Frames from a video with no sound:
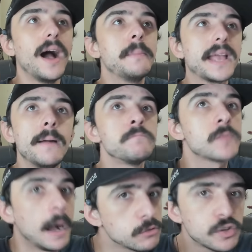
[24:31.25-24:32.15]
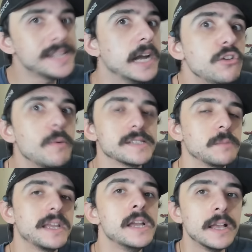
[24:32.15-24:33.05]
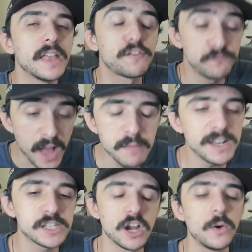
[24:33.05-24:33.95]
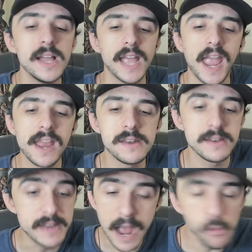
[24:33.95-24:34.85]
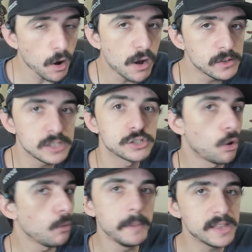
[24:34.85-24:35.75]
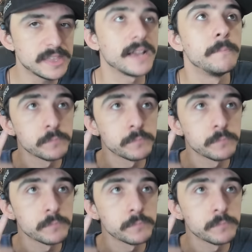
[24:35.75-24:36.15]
I'm like, I was trying to tell you about something like five minutes ago, and now we're on to this whole big thing.